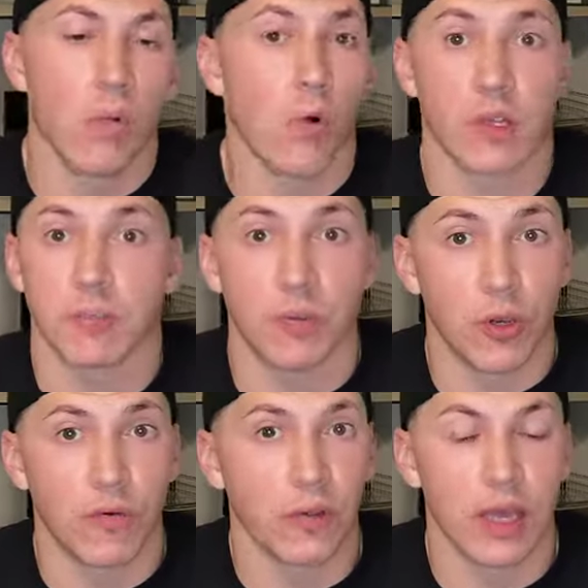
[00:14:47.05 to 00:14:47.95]
Worked
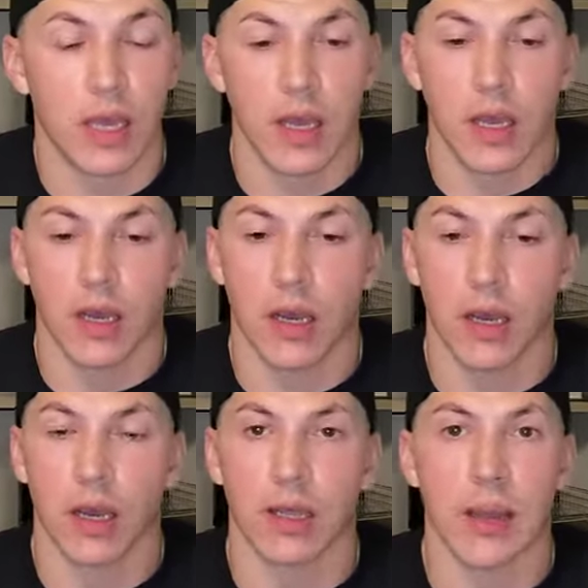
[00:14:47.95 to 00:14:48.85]
beautifully.
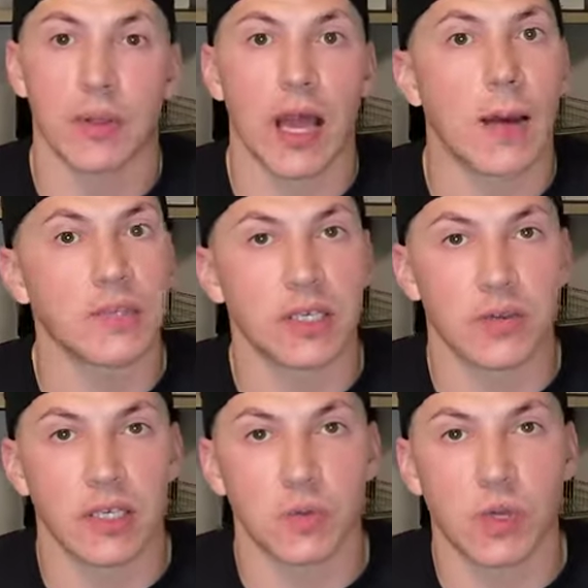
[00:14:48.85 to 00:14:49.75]
Uh, came in the
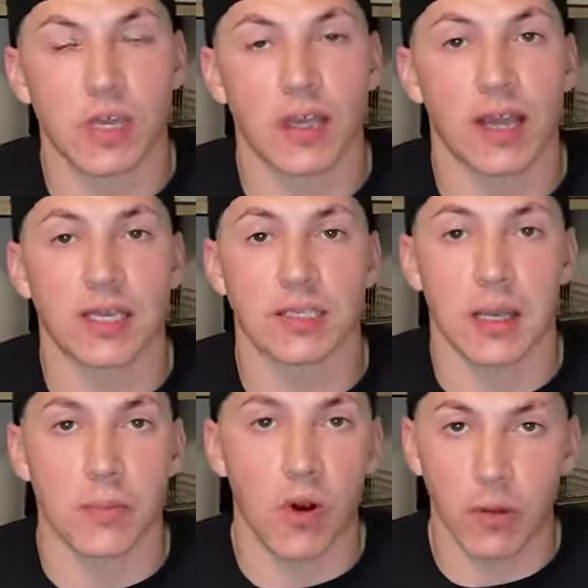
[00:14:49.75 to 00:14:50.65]
opposite this week. They got
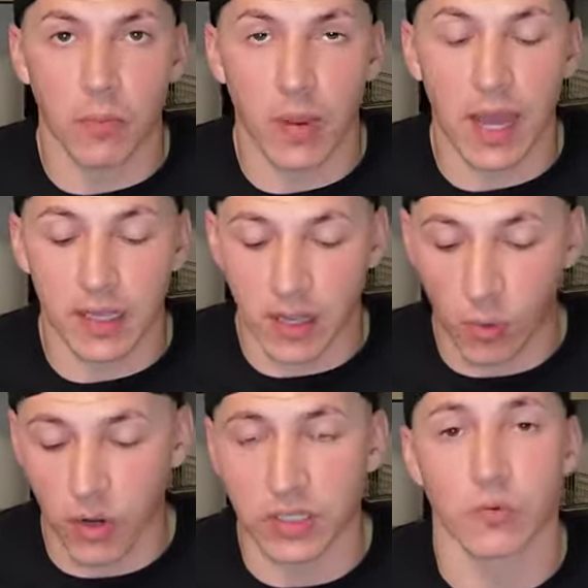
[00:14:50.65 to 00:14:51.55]
Zack Martin back, and they
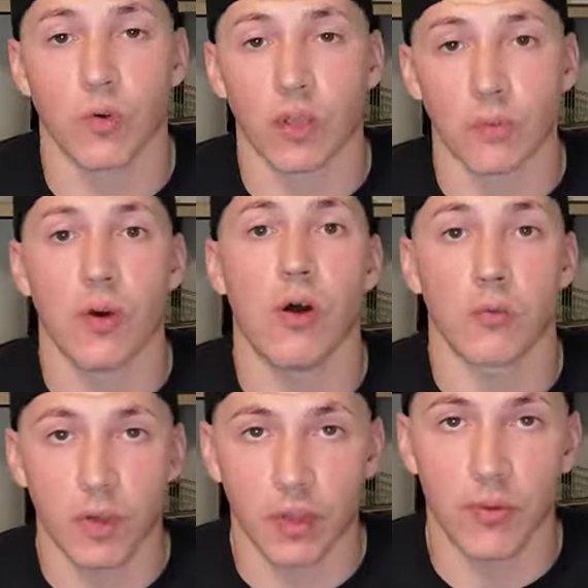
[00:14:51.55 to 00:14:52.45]
wanted to run the
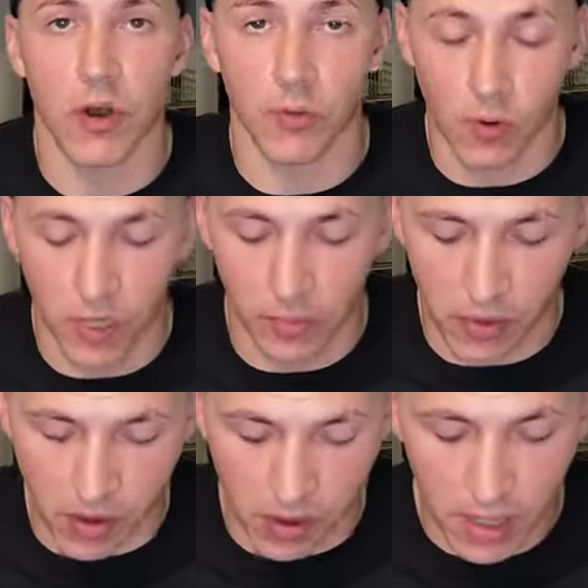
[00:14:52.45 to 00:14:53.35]
ball, run the ball, run the
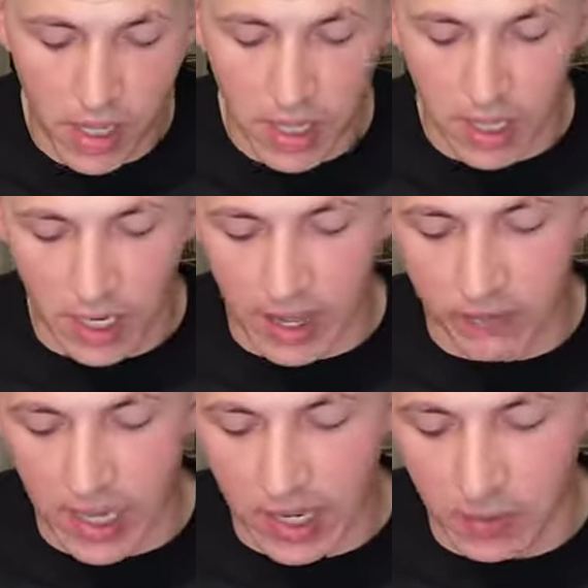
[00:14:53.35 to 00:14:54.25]
ball, and
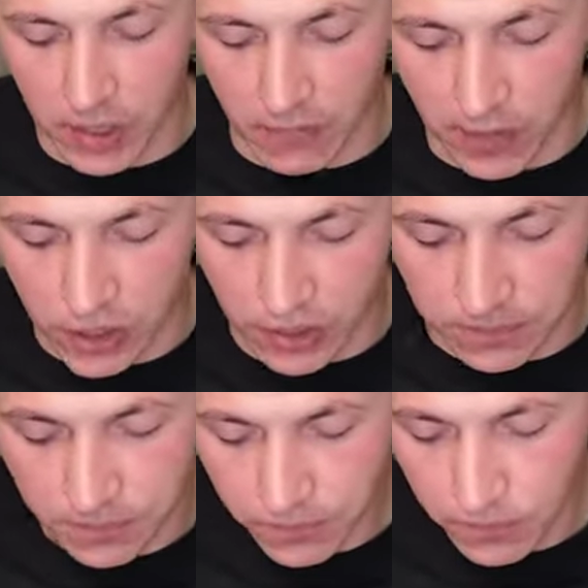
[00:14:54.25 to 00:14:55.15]
have Dak be
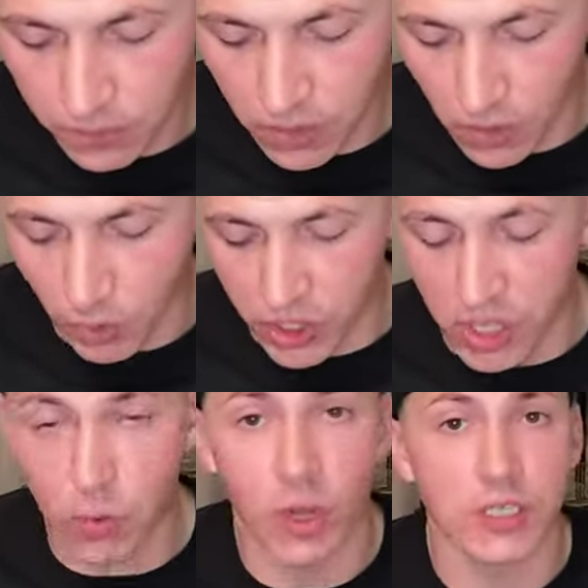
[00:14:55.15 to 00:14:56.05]
efficient, which
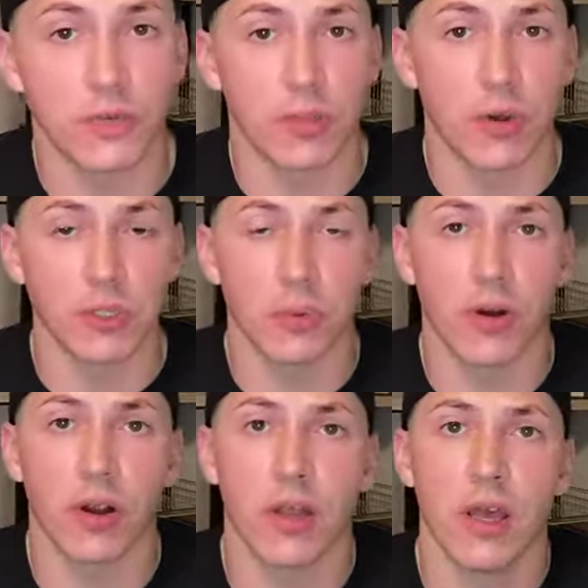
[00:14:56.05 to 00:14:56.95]
he was for the most
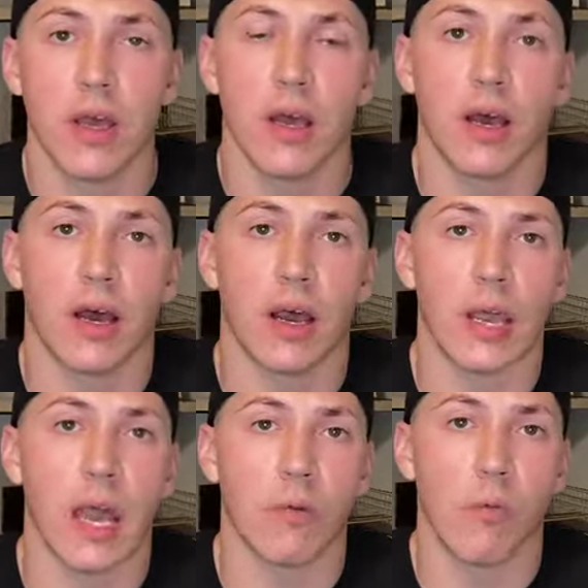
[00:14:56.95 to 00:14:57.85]
part. Uh,
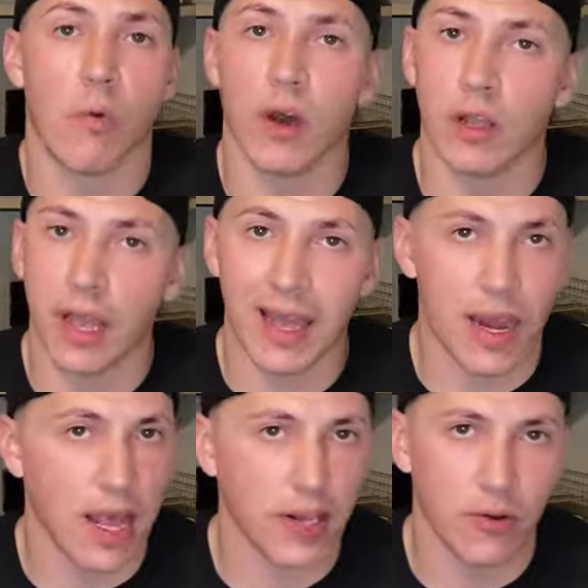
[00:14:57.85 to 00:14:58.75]
he had one
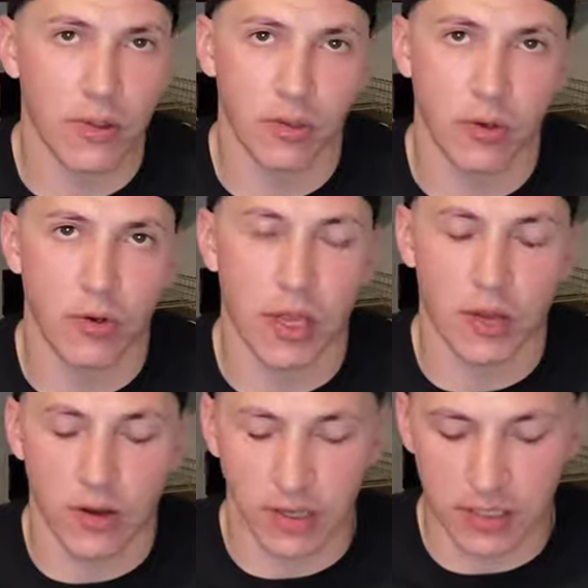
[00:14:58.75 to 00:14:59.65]
inaccurate throw that
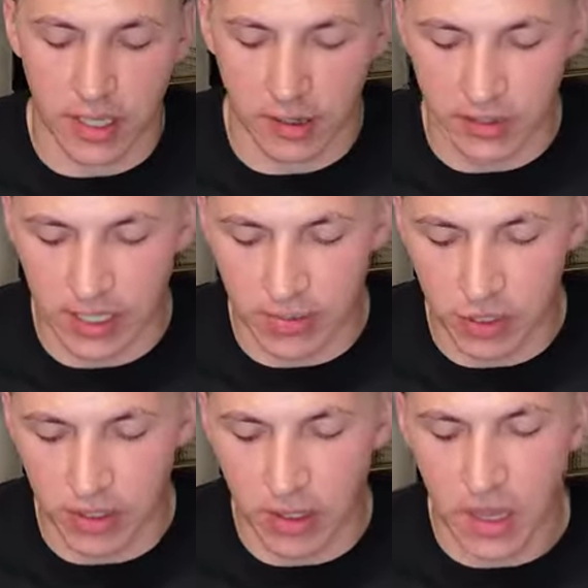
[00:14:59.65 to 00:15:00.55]
caused the
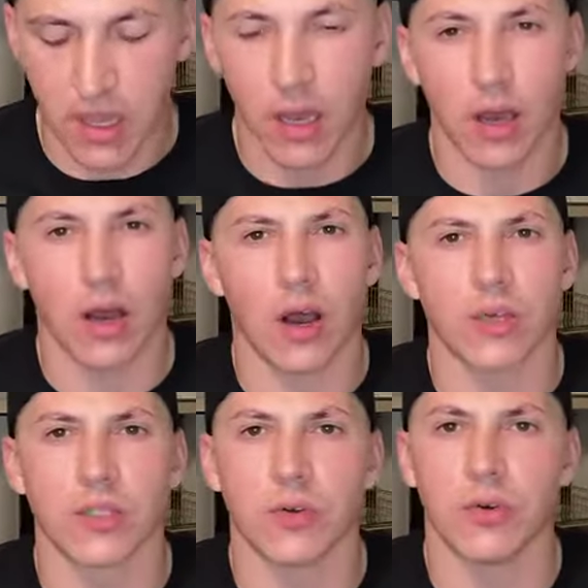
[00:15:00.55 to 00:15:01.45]
interception. Uh,
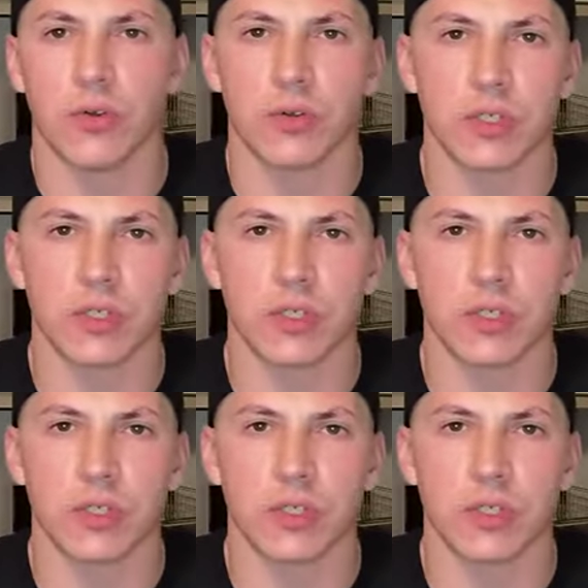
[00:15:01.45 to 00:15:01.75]
also,